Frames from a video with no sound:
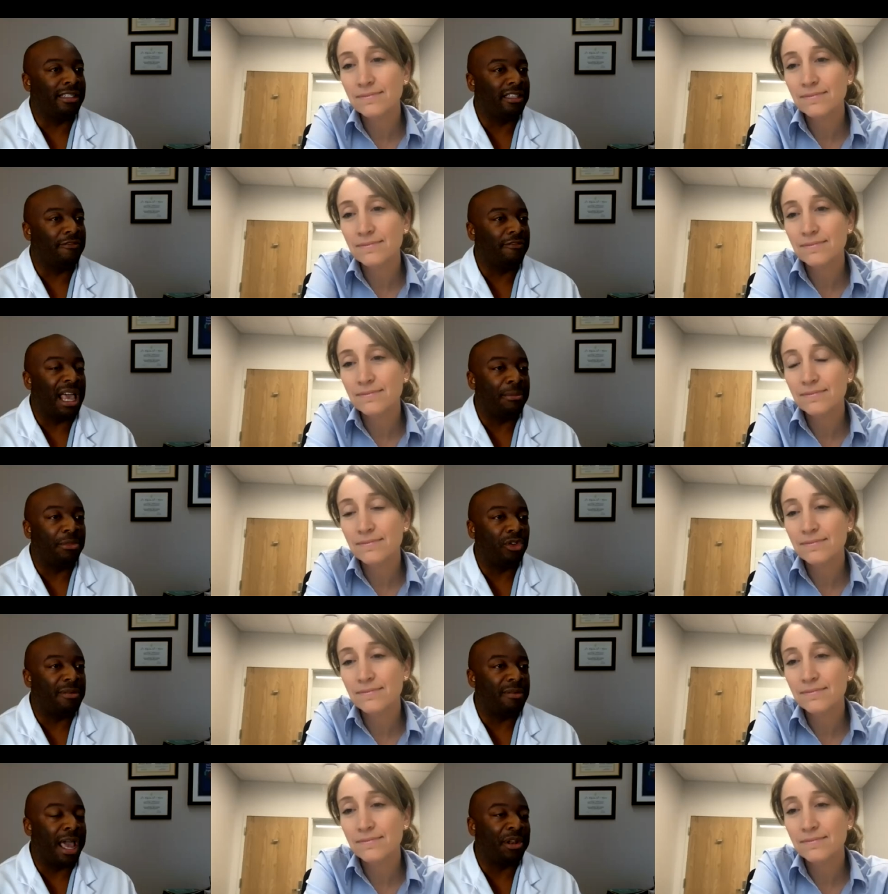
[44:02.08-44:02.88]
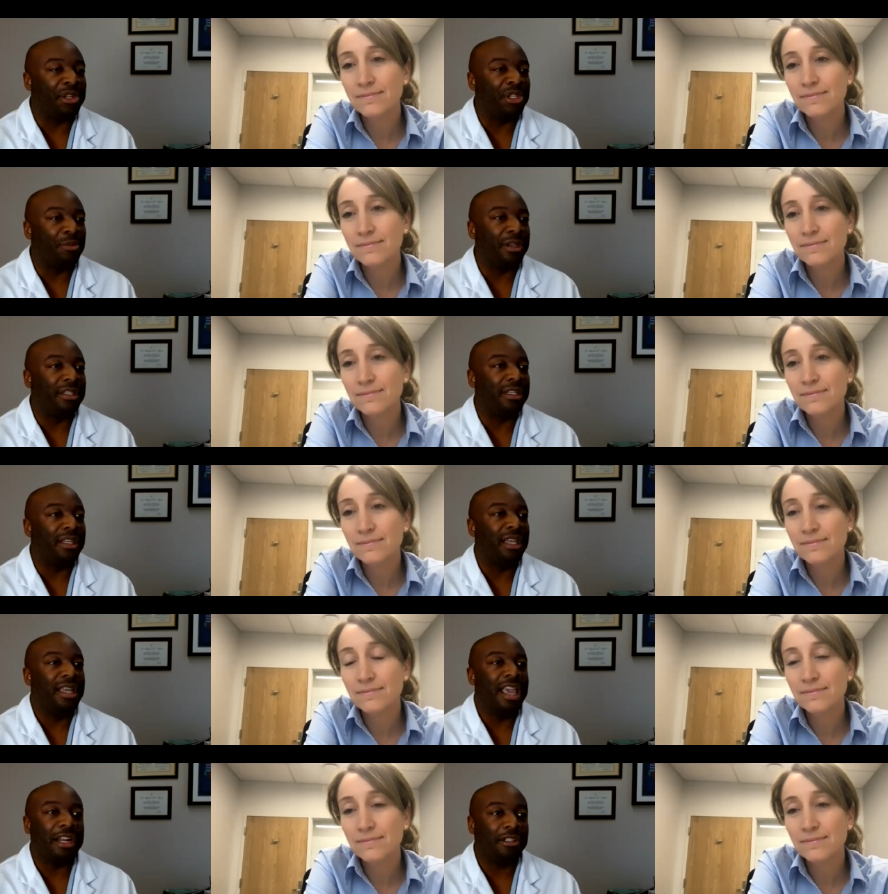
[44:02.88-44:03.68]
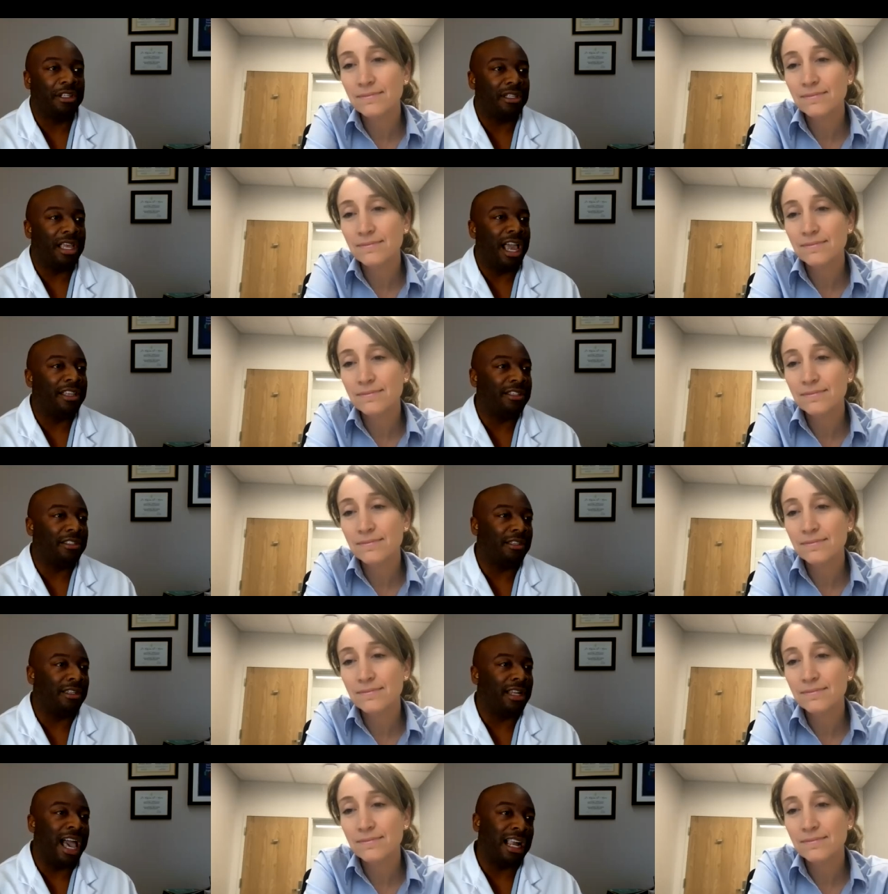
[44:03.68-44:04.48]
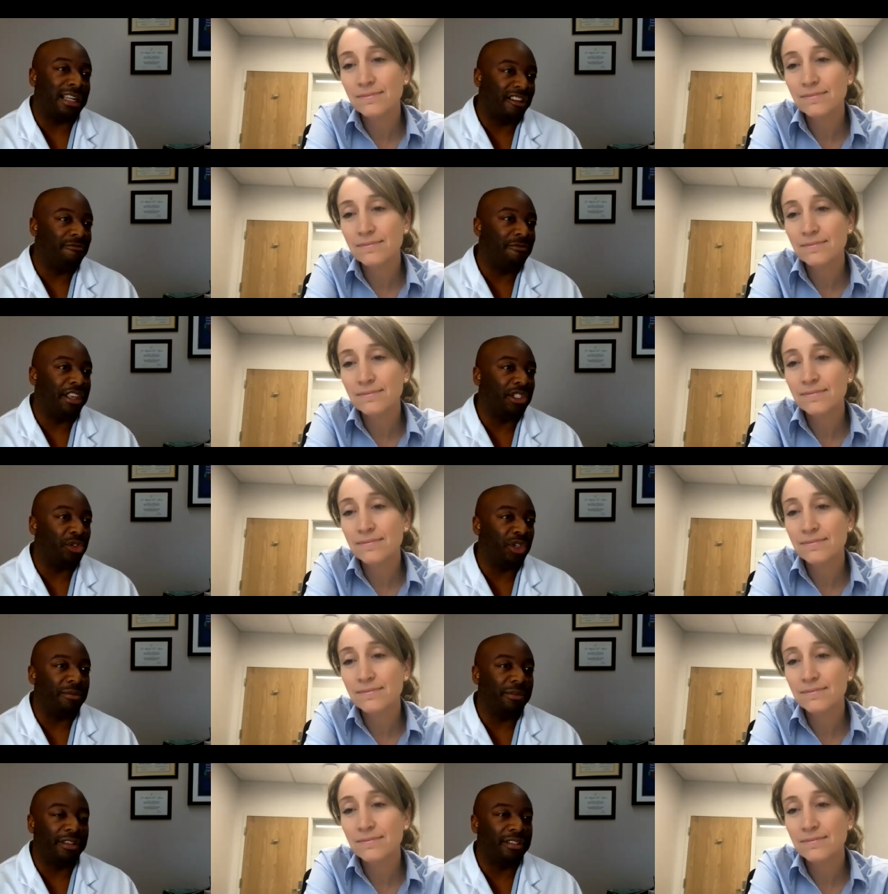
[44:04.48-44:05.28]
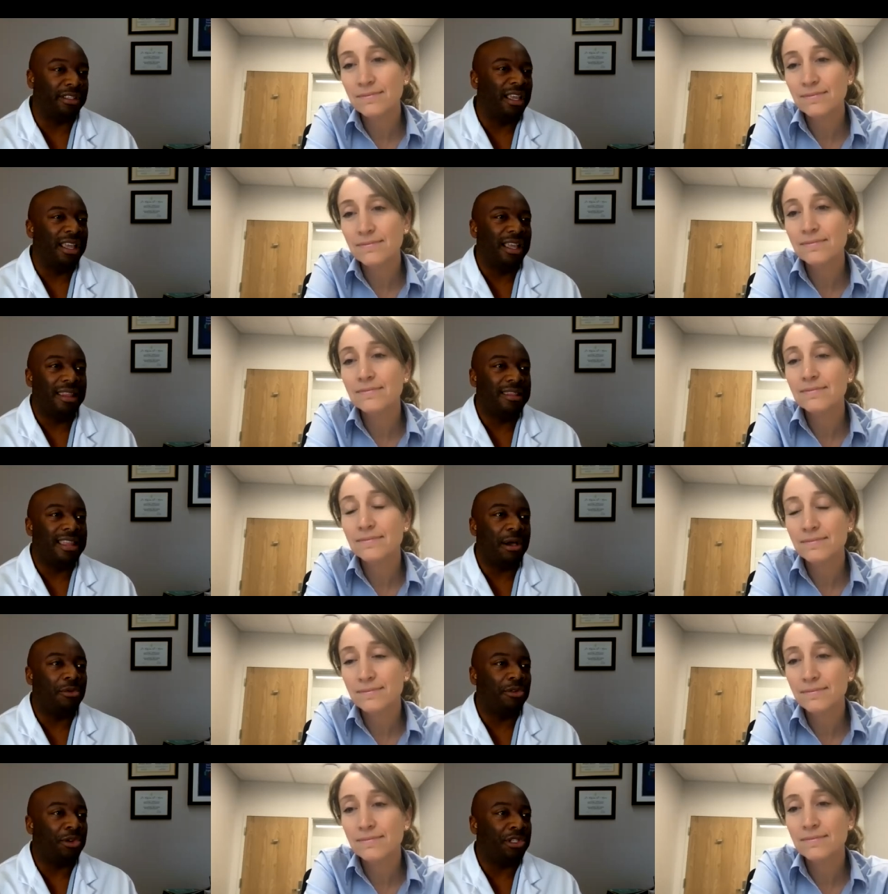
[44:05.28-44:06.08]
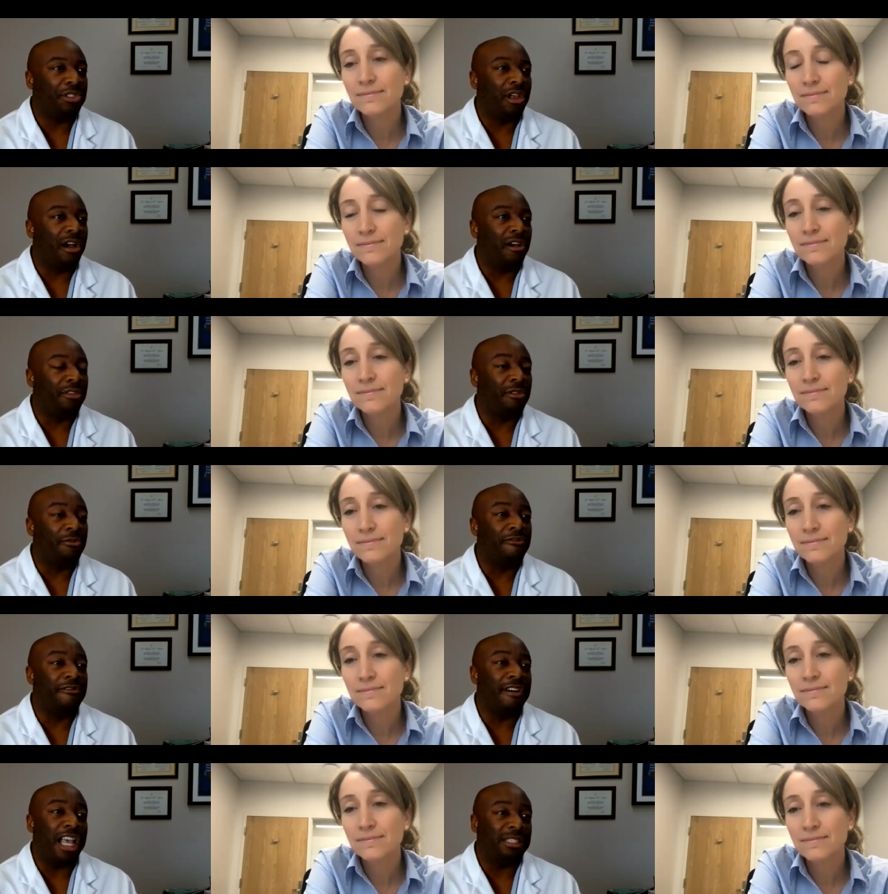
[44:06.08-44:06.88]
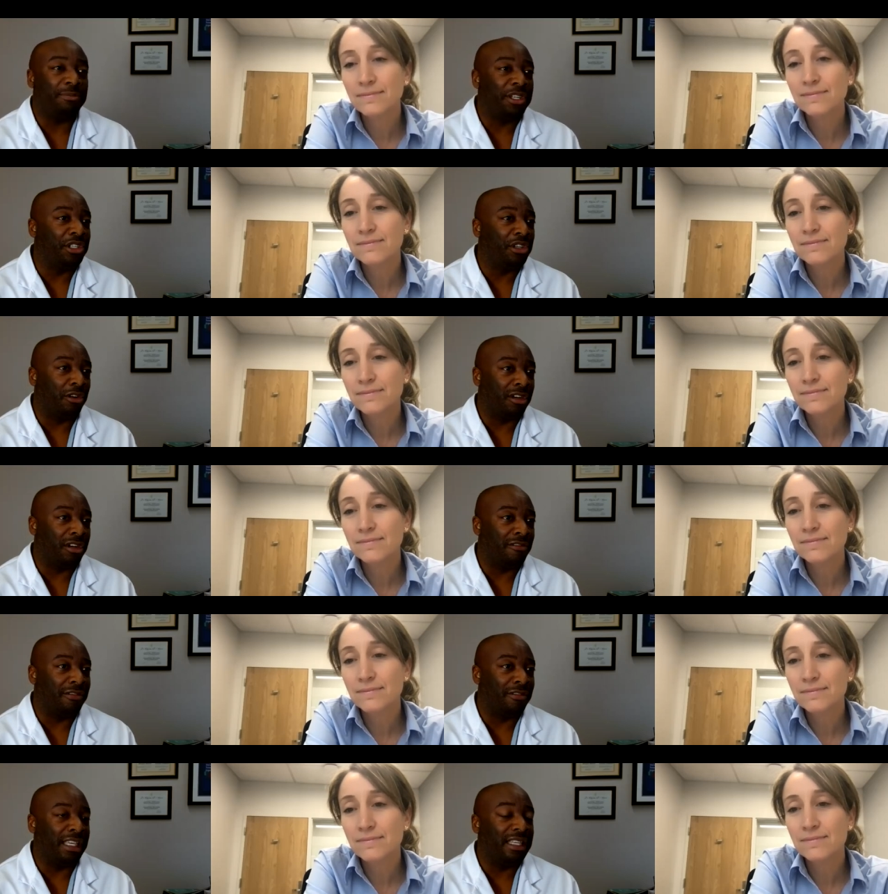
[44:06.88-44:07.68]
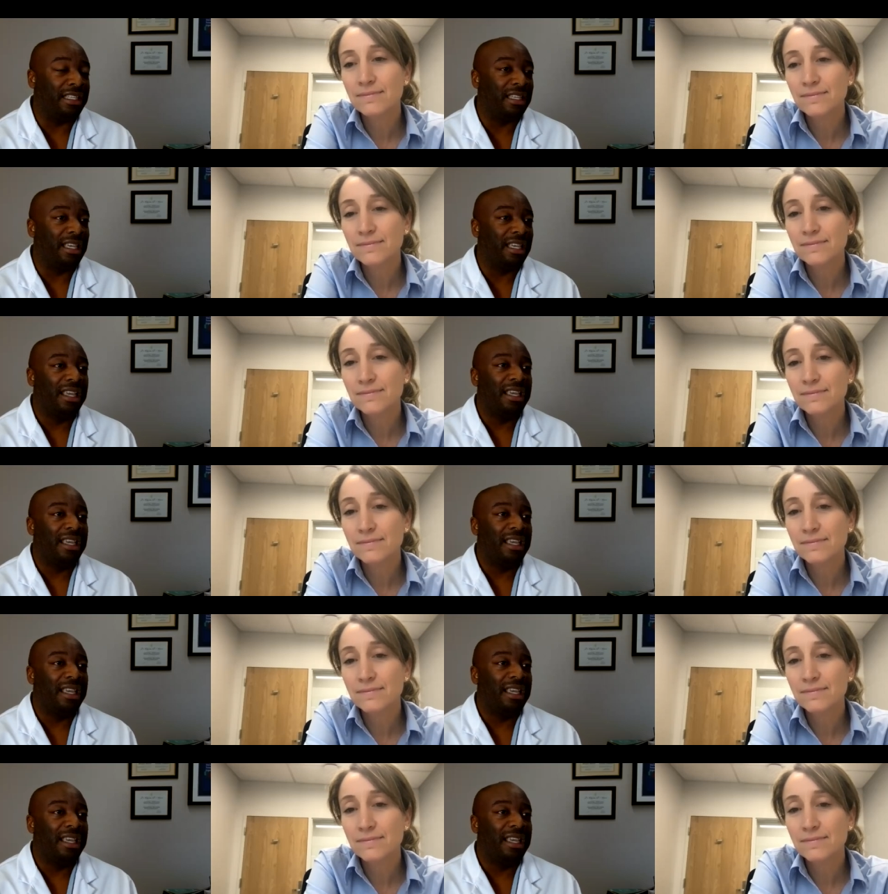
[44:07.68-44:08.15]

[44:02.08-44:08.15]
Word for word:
Speaker 1: anti-inflammatory management, exercise, and active-based treatments that would resolve the vast majority of these,